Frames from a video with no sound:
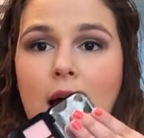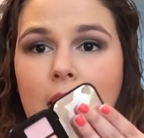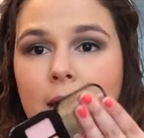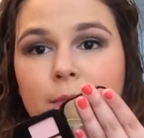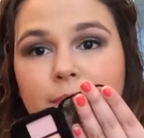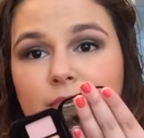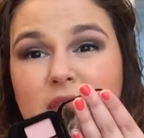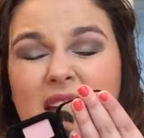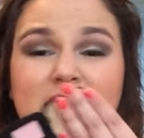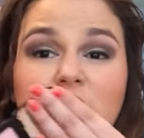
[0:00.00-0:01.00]

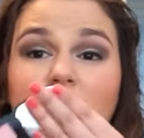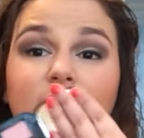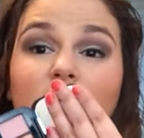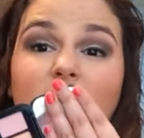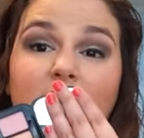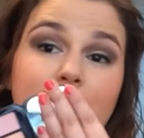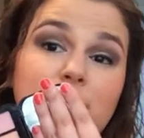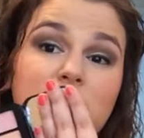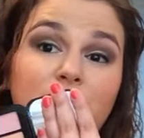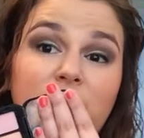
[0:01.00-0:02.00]
And so far, I'm
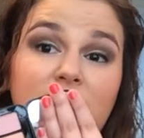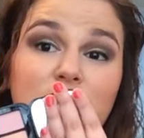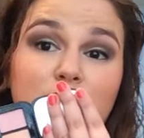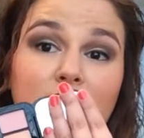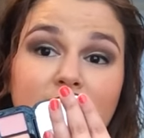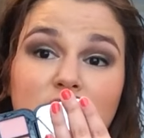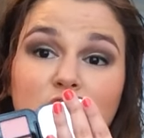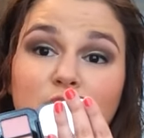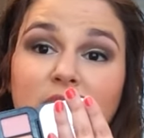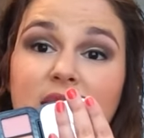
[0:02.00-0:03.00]
still really enjoying it. This
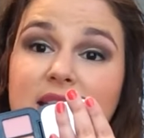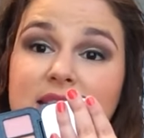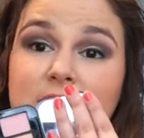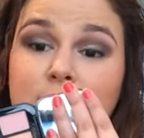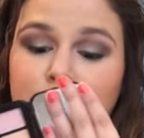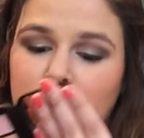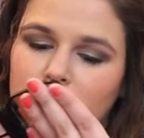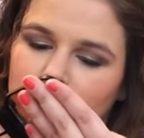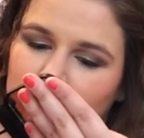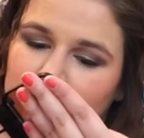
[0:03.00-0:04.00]
green is
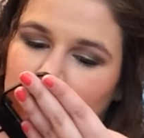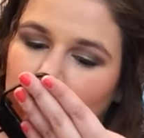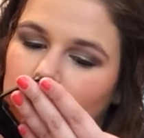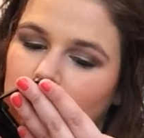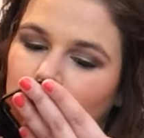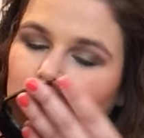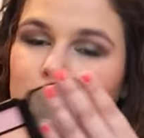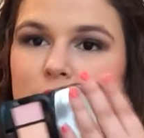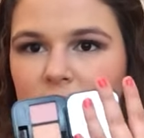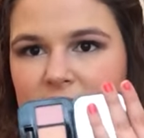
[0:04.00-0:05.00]
beautiful. It's called
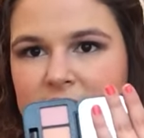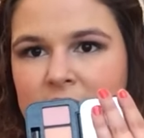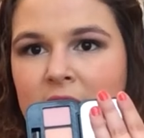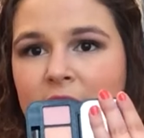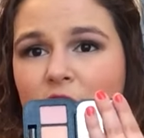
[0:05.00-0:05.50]
Room Service.